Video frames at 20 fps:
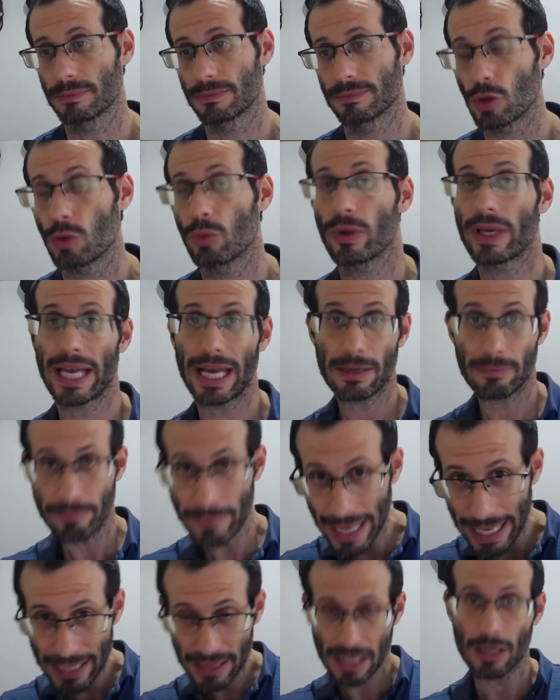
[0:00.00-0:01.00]
So we can
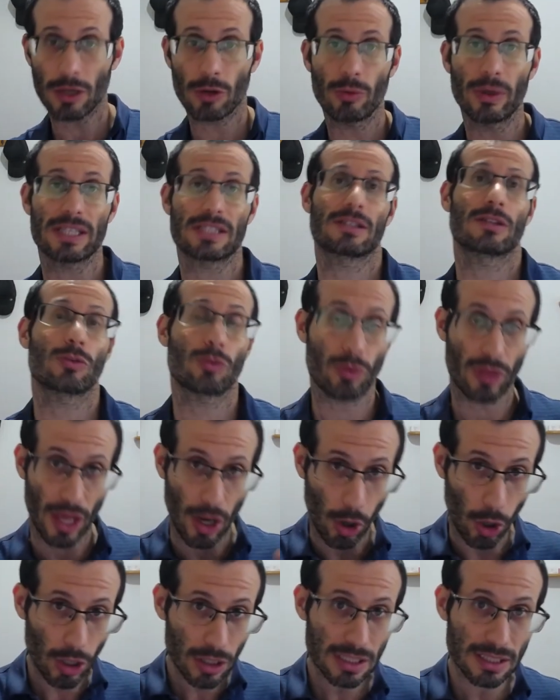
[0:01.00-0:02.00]
make the request to the
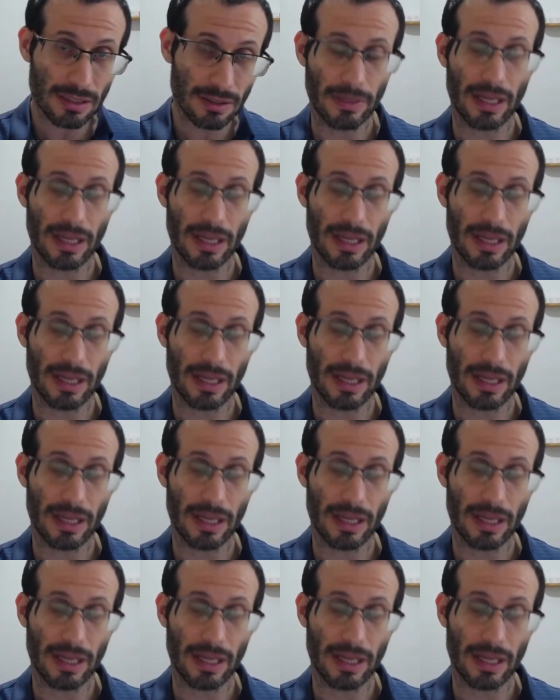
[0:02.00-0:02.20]
host,